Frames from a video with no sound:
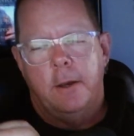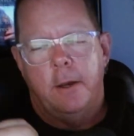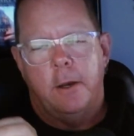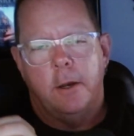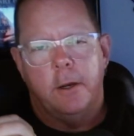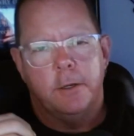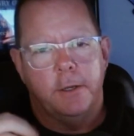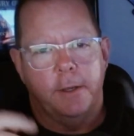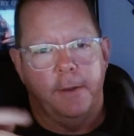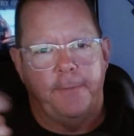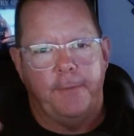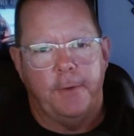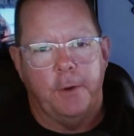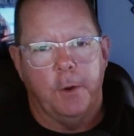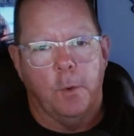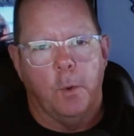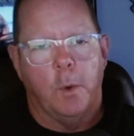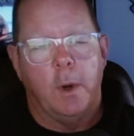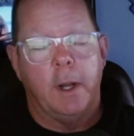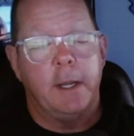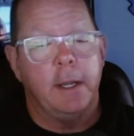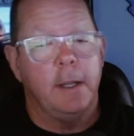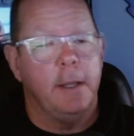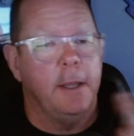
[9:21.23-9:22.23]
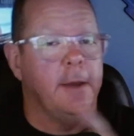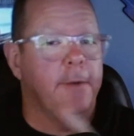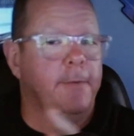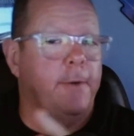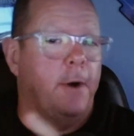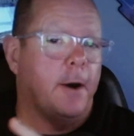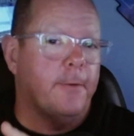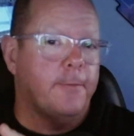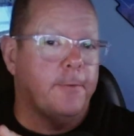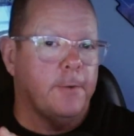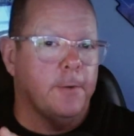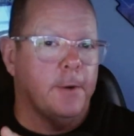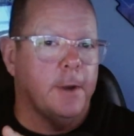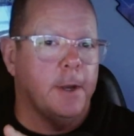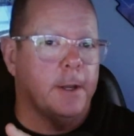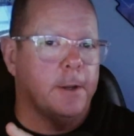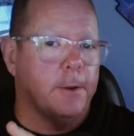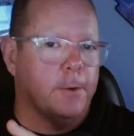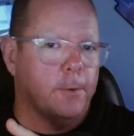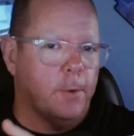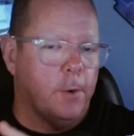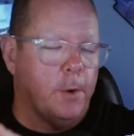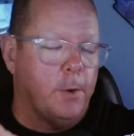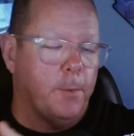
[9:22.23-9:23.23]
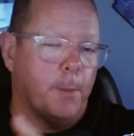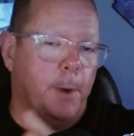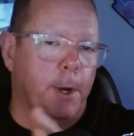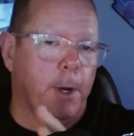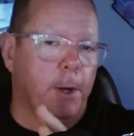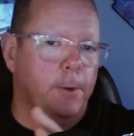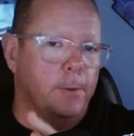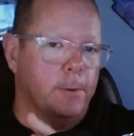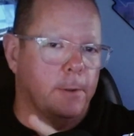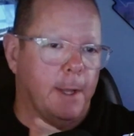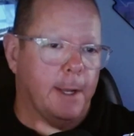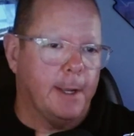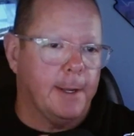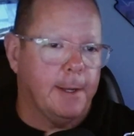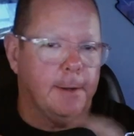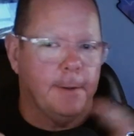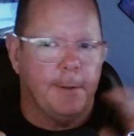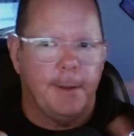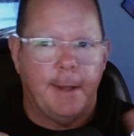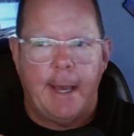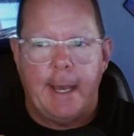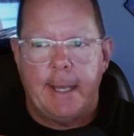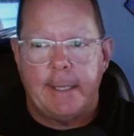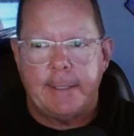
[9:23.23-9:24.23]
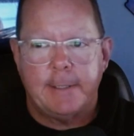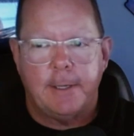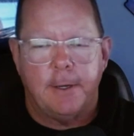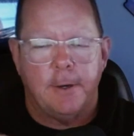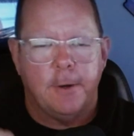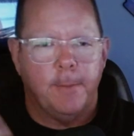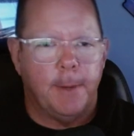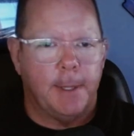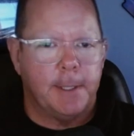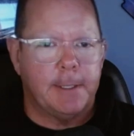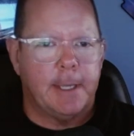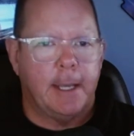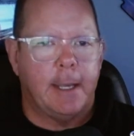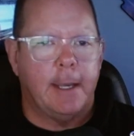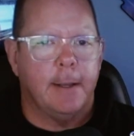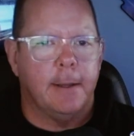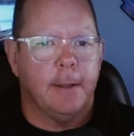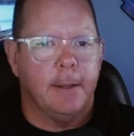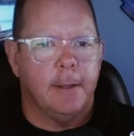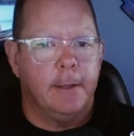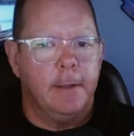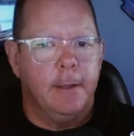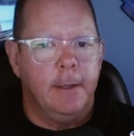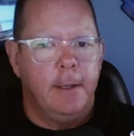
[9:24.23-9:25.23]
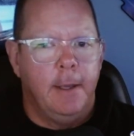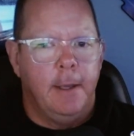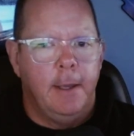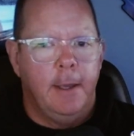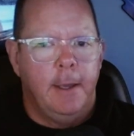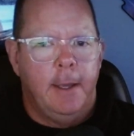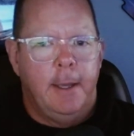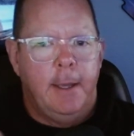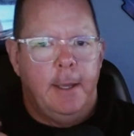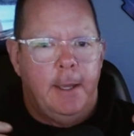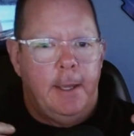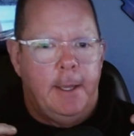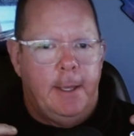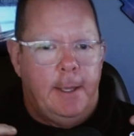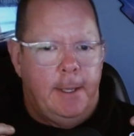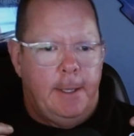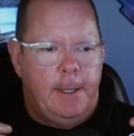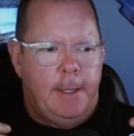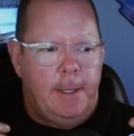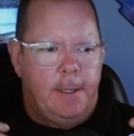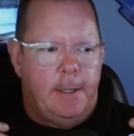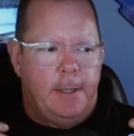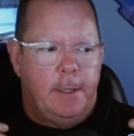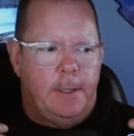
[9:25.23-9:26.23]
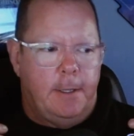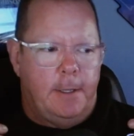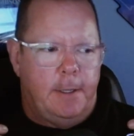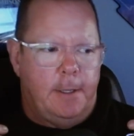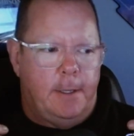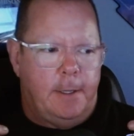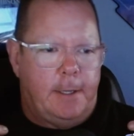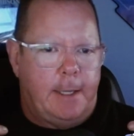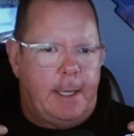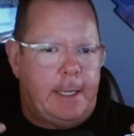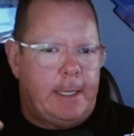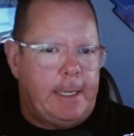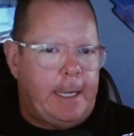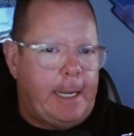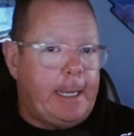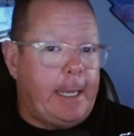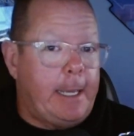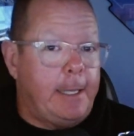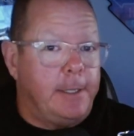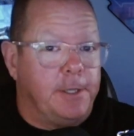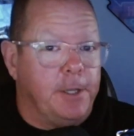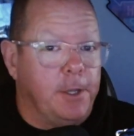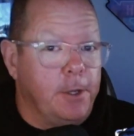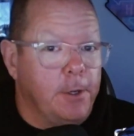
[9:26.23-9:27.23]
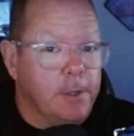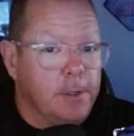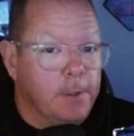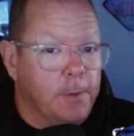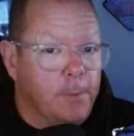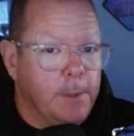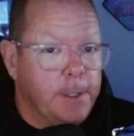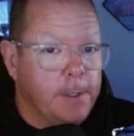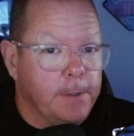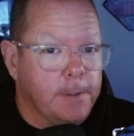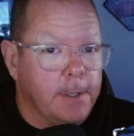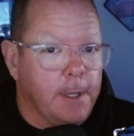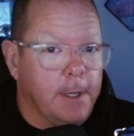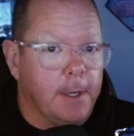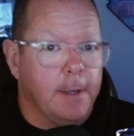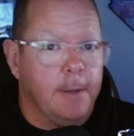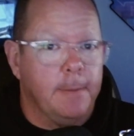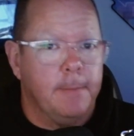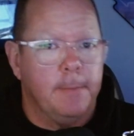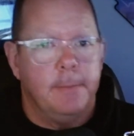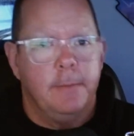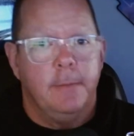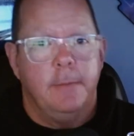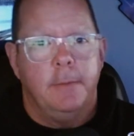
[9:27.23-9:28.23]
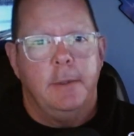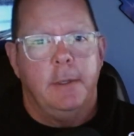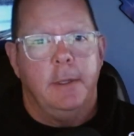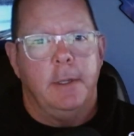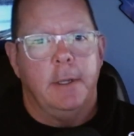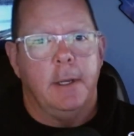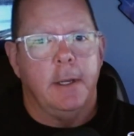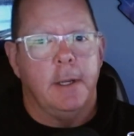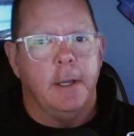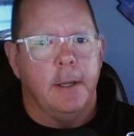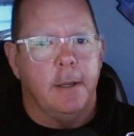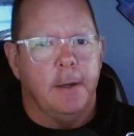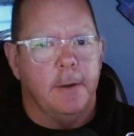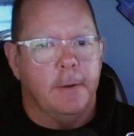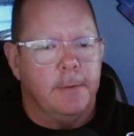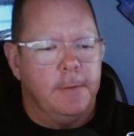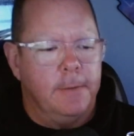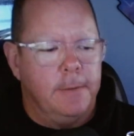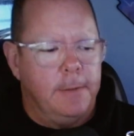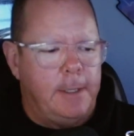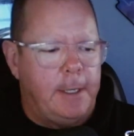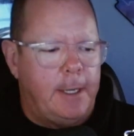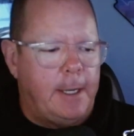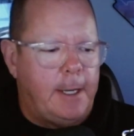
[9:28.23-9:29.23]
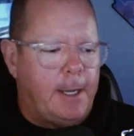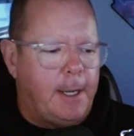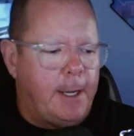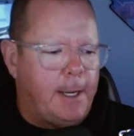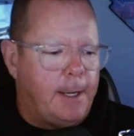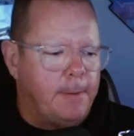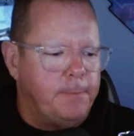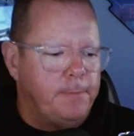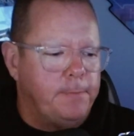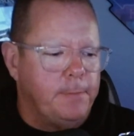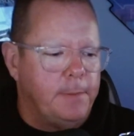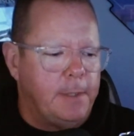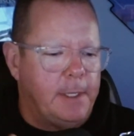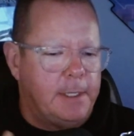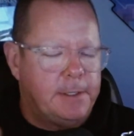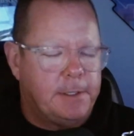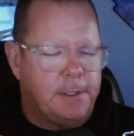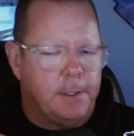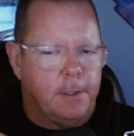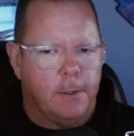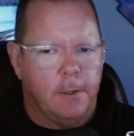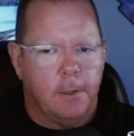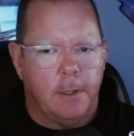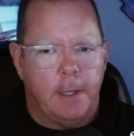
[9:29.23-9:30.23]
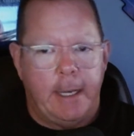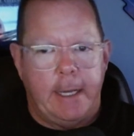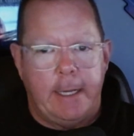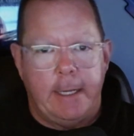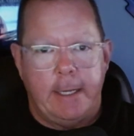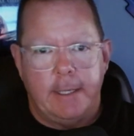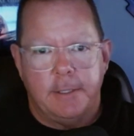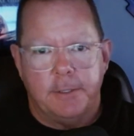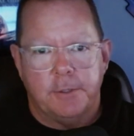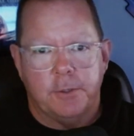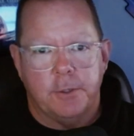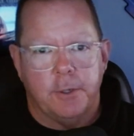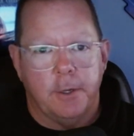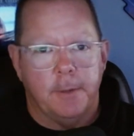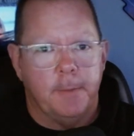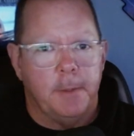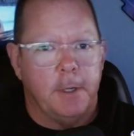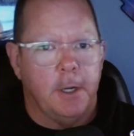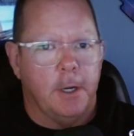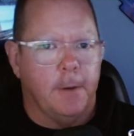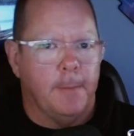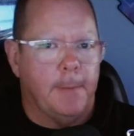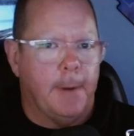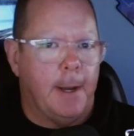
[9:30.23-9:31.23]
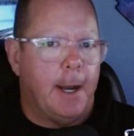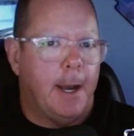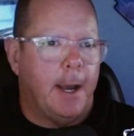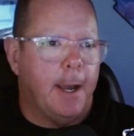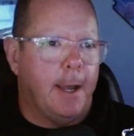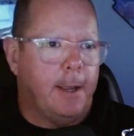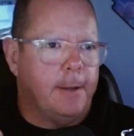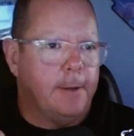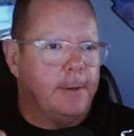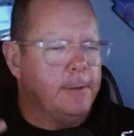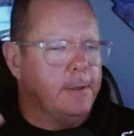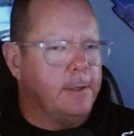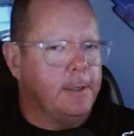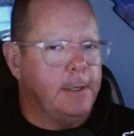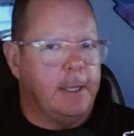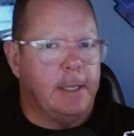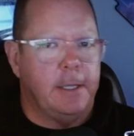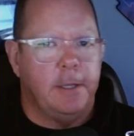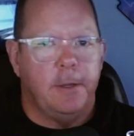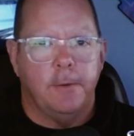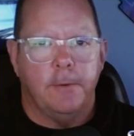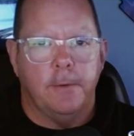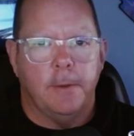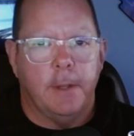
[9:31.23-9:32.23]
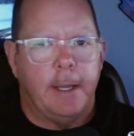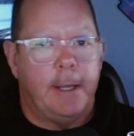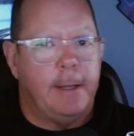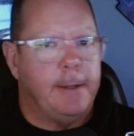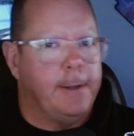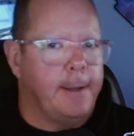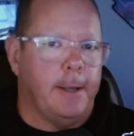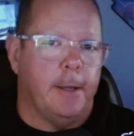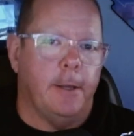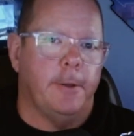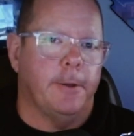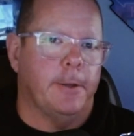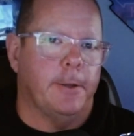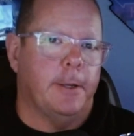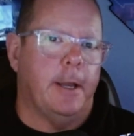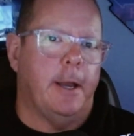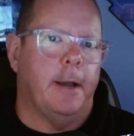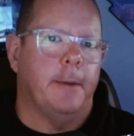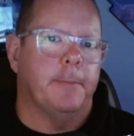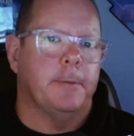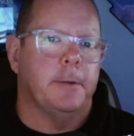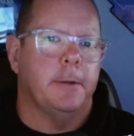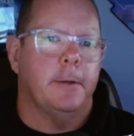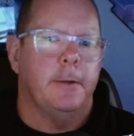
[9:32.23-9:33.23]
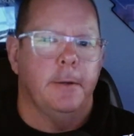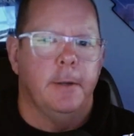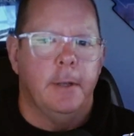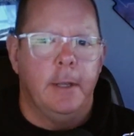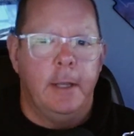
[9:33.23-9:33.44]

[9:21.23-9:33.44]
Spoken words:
Or if you're wanting to live off grid or remote, like in Alaska or Montana, can they get to you in the wintertime? Is there a landing strip nearby? Can you land a helicopter?